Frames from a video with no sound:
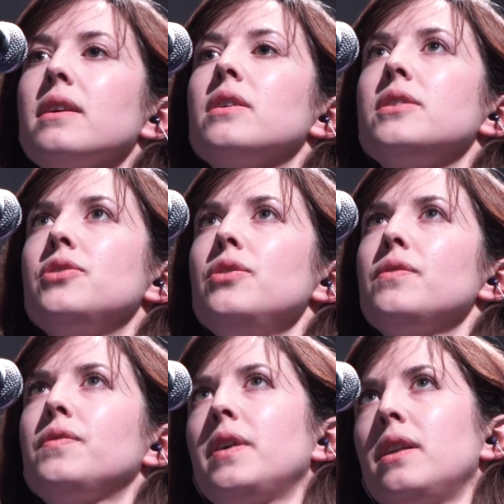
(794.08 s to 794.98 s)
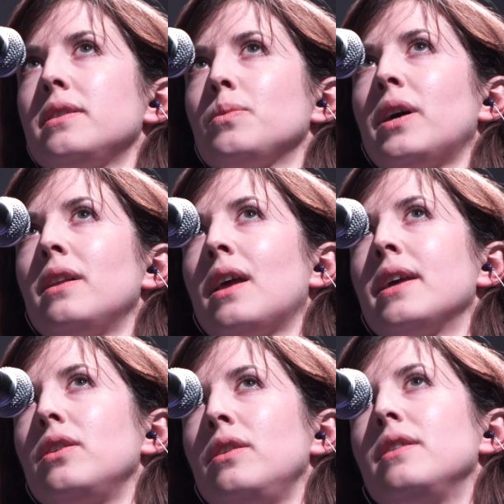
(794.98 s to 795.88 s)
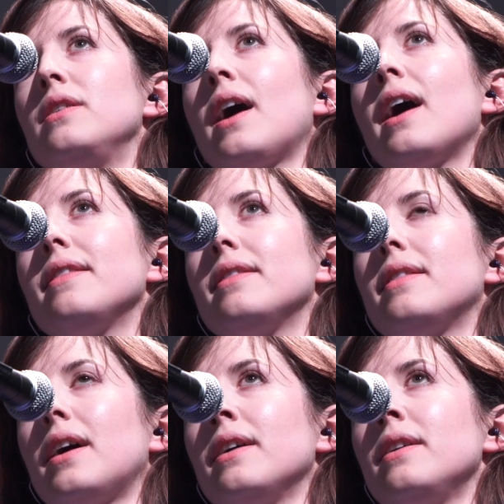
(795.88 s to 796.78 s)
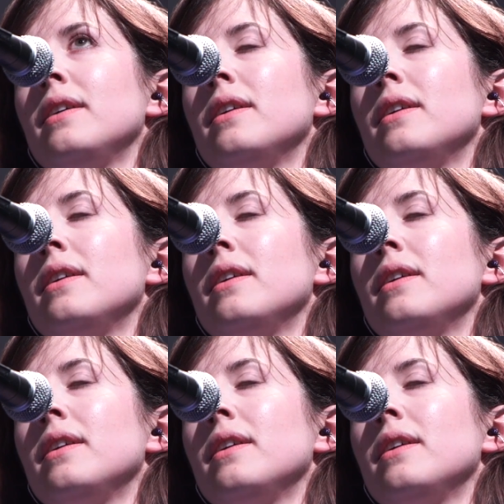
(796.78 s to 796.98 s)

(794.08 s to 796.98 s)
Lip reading: Because you feel as well like you had that.